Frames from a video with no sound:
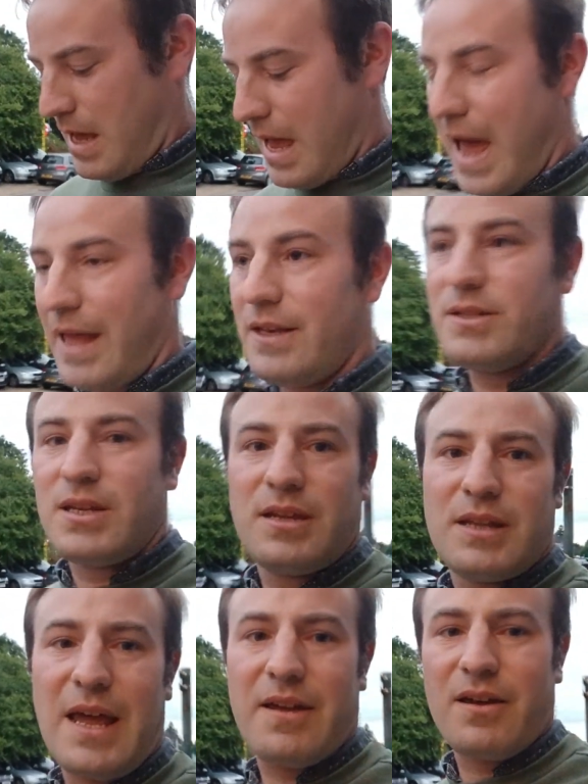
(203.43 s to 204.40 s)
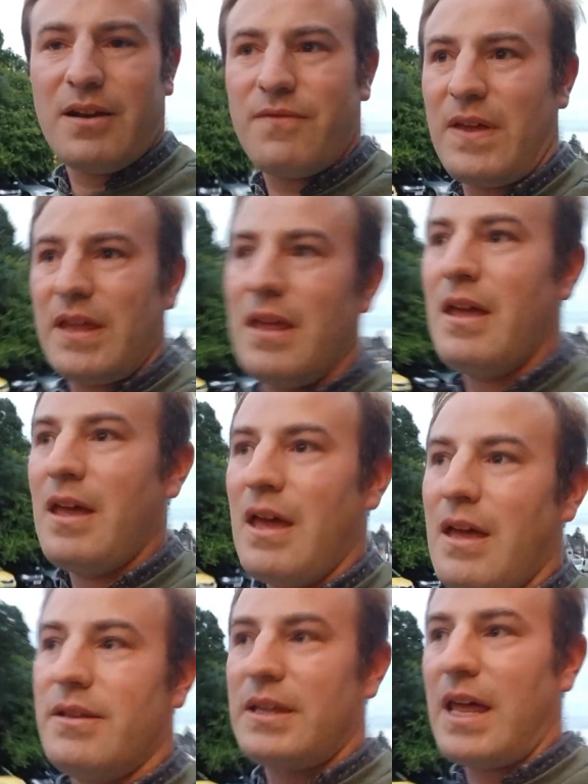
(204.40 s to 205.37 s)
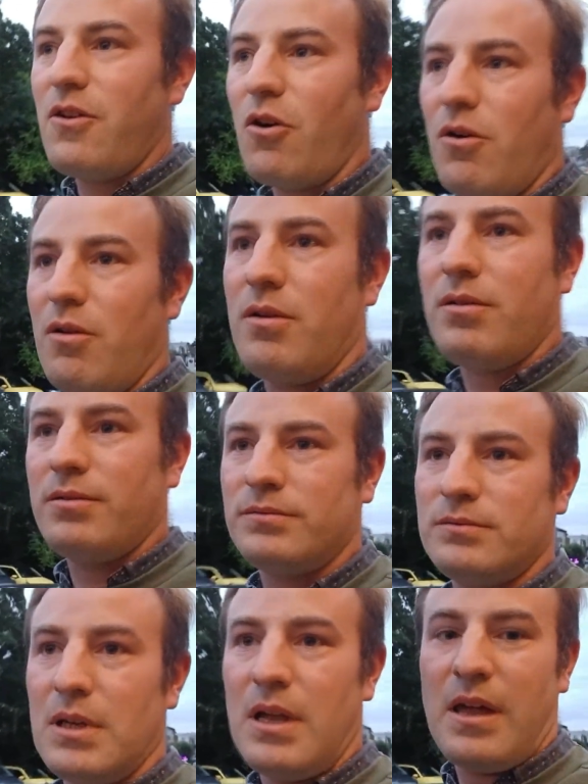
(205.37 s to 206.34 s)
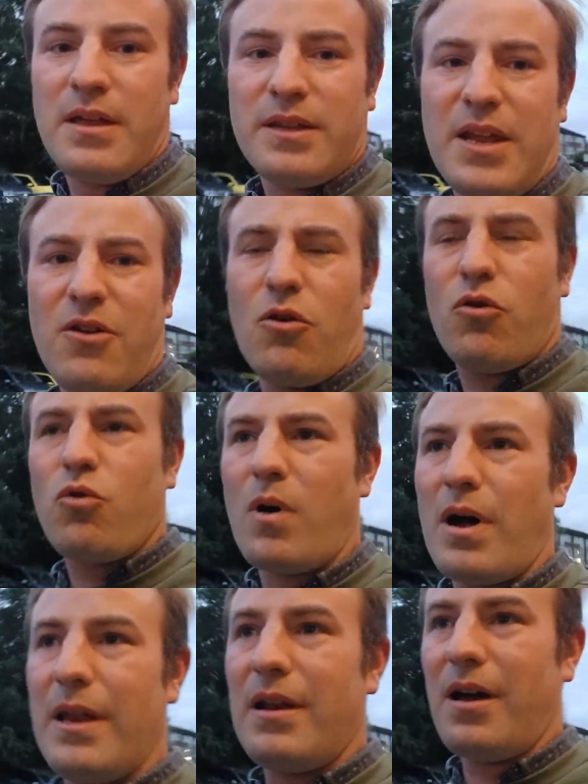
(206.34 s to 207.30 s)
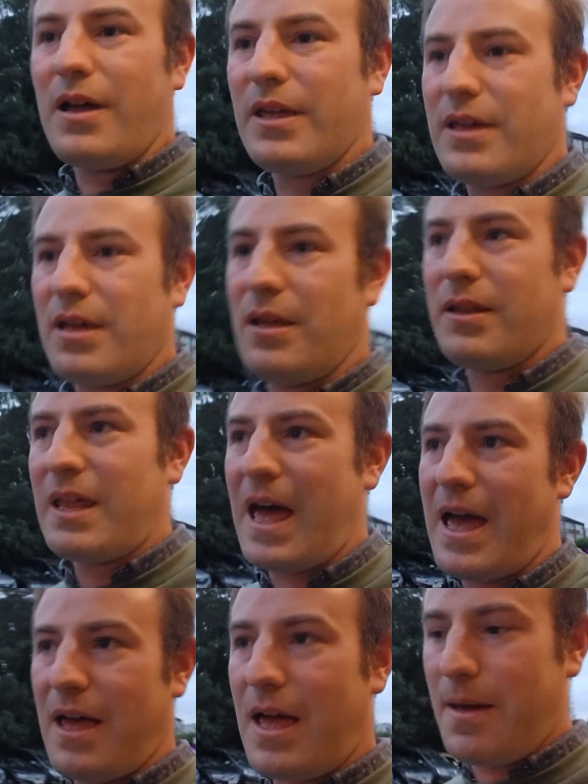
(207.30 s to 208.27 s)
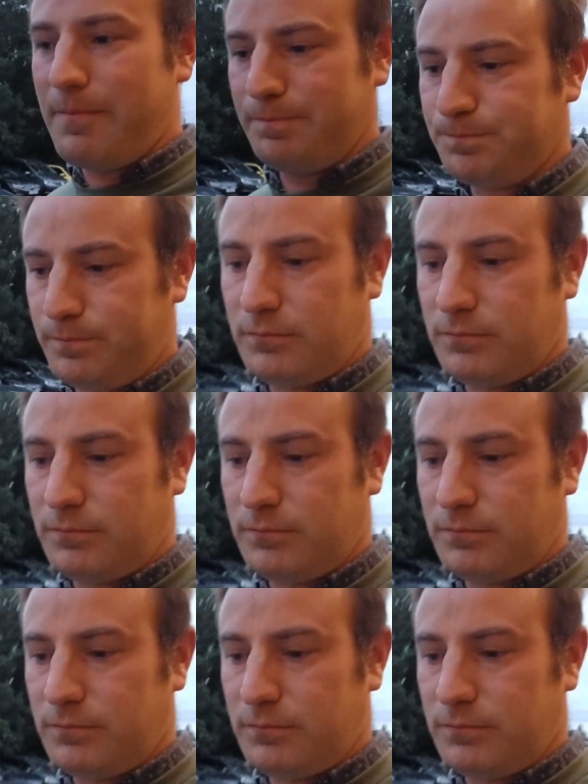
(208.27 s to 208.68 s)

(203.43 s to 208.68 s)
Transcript: and that kind of thing. They're not they're not quite like that. Um,